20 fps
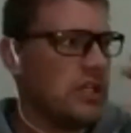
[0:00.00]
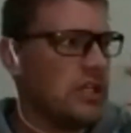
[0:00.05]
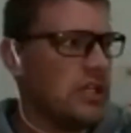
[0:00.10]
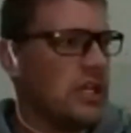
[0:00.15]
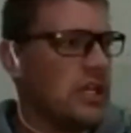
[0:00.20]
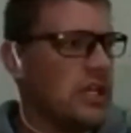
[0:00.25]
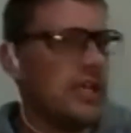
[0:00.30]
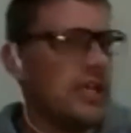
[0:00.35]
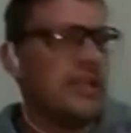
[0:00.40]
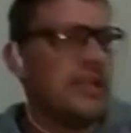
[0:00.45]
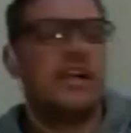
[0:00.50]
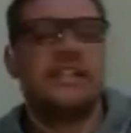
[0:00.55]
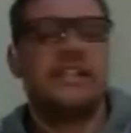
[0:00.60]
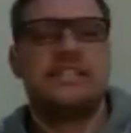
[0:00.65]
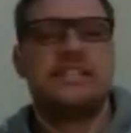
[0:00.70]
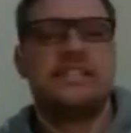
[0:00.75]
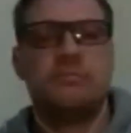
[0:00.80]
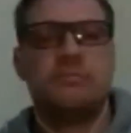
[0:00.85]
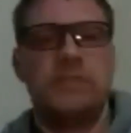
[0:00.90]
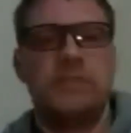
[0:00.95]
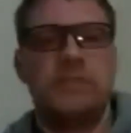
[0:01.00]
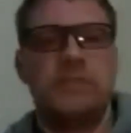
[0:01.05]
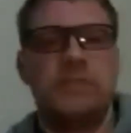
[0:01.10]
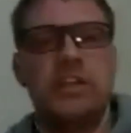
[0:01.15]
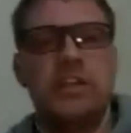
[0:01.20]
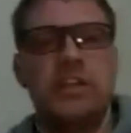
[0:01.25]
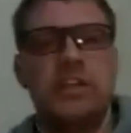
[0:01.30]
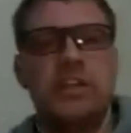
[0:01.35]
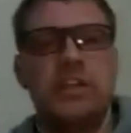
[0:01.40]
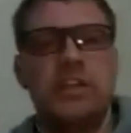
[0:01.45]
a nice meal
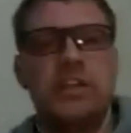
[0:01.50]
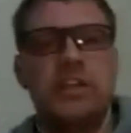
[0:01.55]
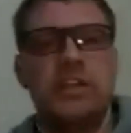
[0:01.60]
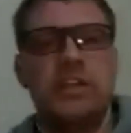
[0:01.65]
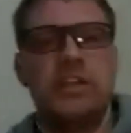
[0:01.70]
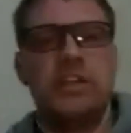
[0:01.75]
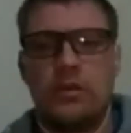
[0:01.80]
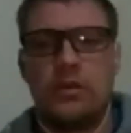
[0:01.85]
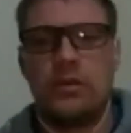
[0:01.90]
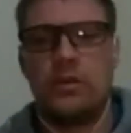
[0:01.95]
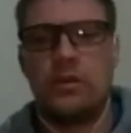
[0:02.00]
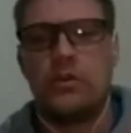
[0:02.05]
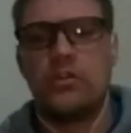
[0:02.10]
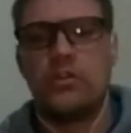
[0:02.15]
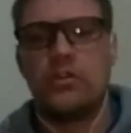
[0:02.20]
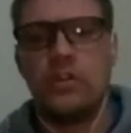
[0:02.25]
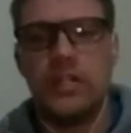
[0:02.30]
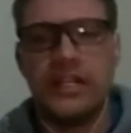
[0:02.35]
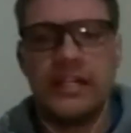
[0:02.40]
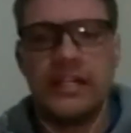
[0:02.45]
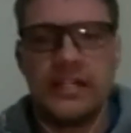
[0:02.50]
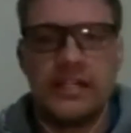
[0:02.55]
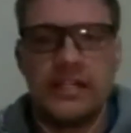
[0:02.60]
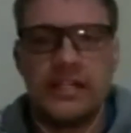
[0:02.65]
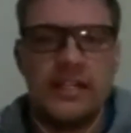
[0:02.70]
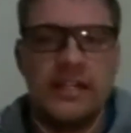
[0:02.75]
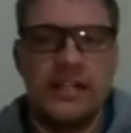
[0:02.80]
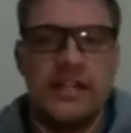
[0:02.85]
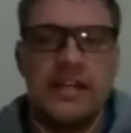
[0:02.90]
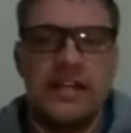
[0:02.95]
with the ruler,
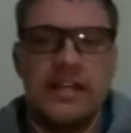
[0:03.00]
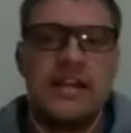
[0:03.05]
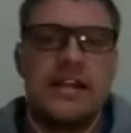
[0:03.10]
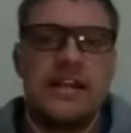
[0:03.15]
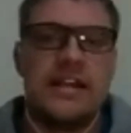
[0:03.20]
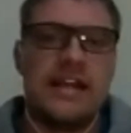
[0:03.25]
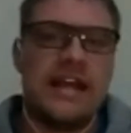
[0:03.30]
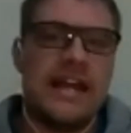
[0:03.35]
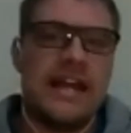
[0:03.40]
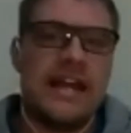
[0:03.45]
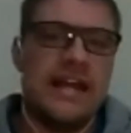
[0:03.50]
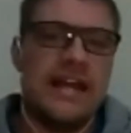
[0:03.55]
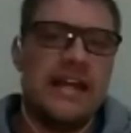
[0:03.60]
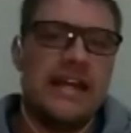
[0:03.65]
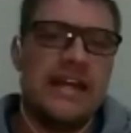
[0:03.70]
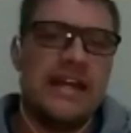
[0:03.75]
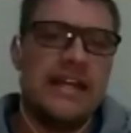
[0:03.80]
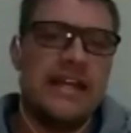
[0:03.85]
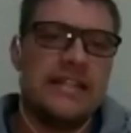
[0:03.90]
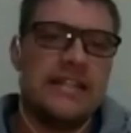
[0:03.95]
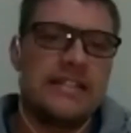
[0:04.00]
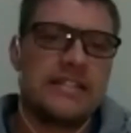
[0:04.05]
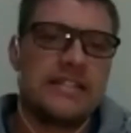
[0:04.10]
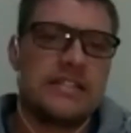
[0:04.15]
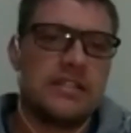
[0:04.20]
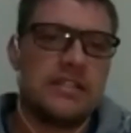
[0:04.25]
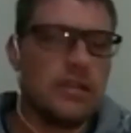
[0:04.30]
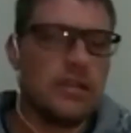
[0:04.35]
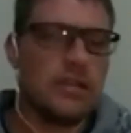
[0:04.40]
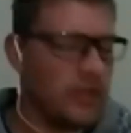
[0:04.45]
and
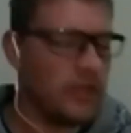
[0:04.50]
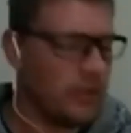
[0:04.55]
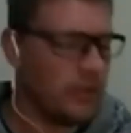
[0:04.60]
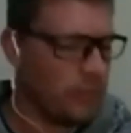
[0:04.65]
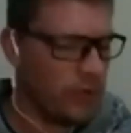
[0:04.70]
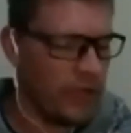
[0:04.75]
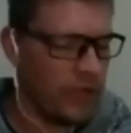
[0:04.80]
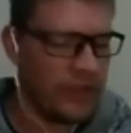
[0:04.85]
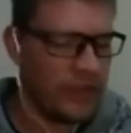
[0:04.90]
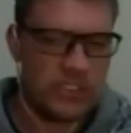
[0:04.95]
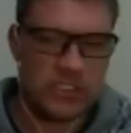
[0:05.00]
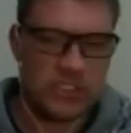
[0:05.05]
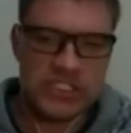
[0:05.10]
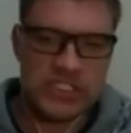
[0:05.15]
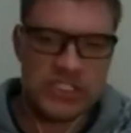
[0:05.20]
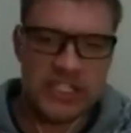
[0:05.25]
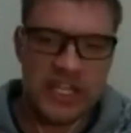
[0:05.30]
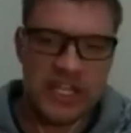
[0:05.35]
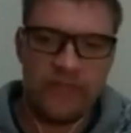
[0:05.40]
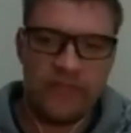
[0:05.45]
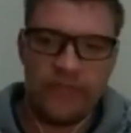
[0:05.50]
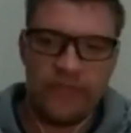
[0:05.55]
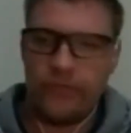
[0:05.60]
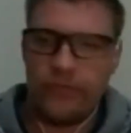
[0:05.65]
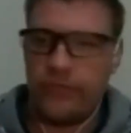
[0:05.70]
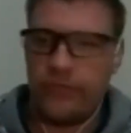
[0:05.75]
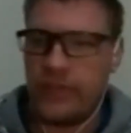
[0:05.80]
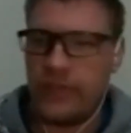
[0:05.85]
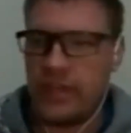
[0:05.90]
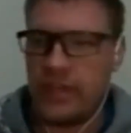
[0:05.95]
their brothers are safe,
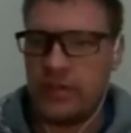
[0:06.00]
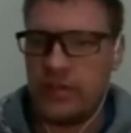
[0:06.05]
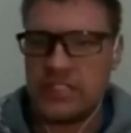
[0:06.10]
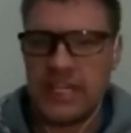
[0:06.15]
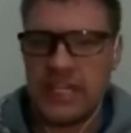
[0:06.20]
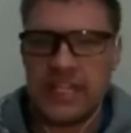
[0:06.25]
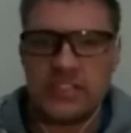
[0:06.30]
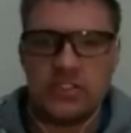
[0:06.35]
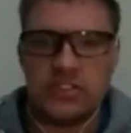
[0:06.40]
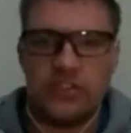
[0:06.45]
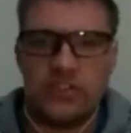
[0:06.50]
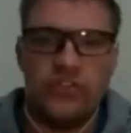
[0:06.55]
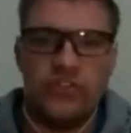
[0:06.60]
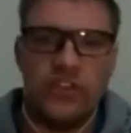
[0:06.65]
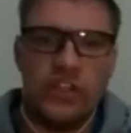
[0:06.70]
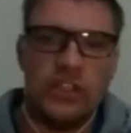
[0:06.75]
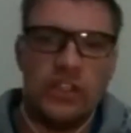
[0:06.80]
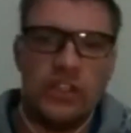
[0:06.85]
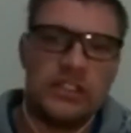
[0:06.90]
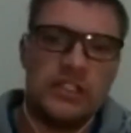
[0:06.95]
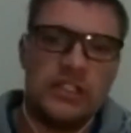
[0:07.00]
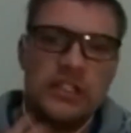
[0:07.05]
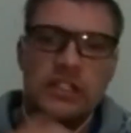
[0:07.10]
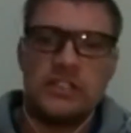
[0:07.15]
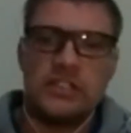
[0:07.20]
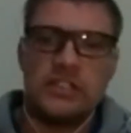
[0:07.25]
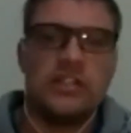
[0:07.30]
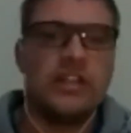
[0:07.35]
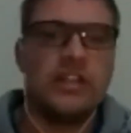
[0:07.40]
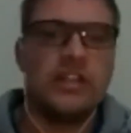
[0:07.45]
their sacks are filled,
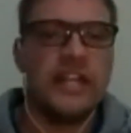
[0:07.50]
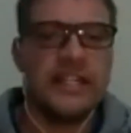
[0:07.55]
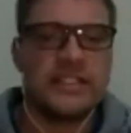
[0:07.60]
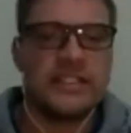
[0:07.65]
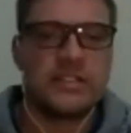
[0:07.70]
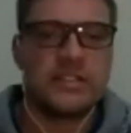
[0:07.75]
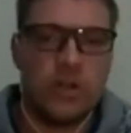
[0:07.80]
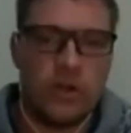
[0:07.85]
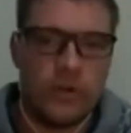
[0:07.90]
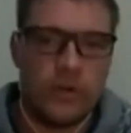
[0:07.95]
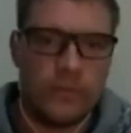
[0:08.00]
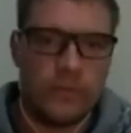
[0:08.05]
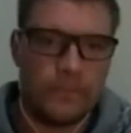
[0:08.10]
so let's go.